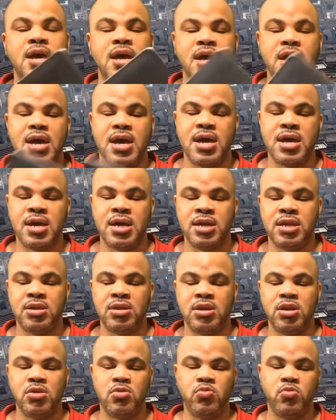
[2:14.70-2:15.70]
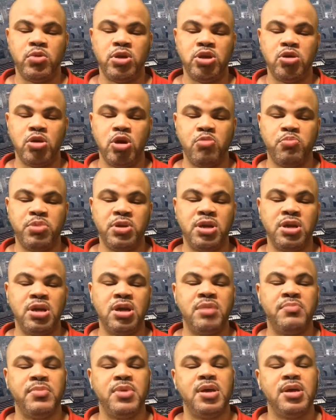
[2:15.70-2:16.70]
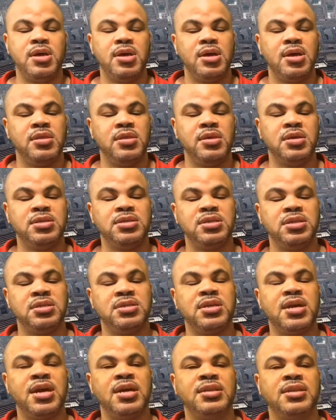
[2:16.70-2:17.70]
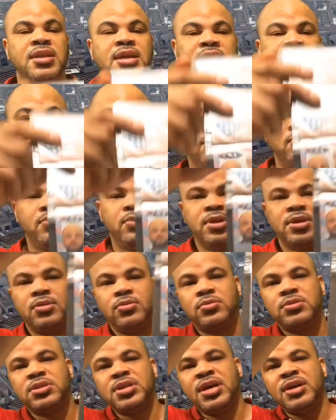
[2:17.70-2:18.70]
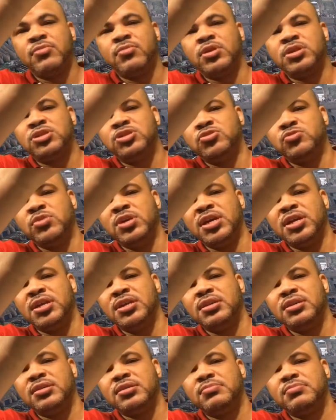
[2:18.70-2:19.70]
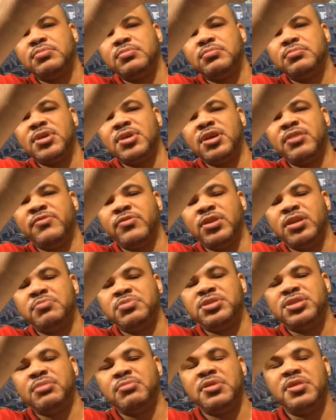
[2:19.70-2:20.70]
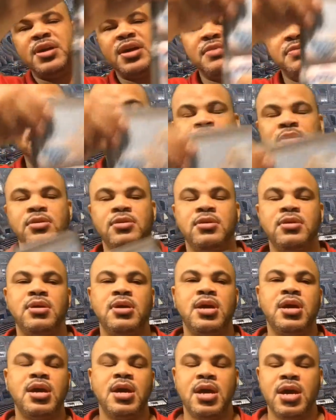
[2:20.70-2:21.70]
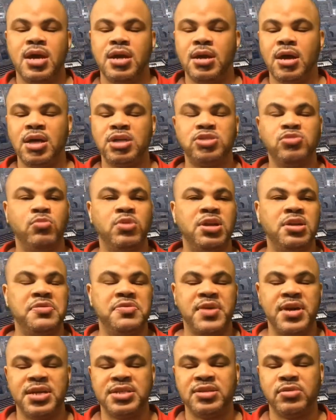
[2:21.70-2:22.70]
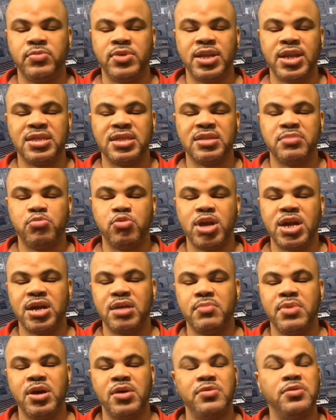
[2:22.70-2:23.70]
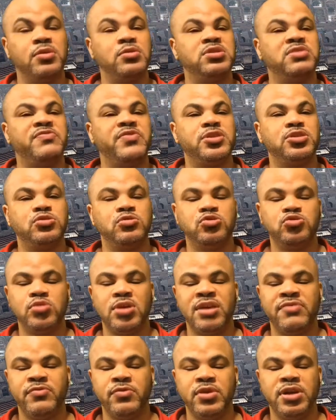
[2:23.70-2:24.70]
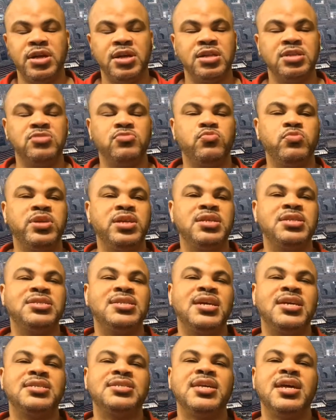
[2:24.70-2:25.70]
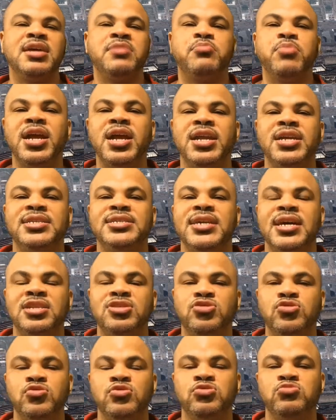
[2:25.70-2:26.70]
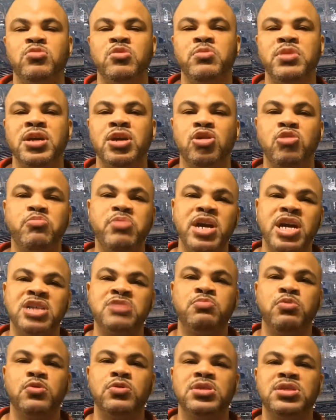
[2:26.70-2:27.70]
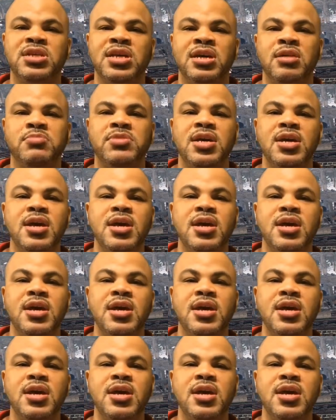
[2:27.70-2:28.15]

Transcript: And when you open it up, this is kind of like what it looks like once you get it, covering up some of that there. And also, one of the things that we like to brag about, those of us who travel, is we say it's like body tattoos when we get our passport stamped.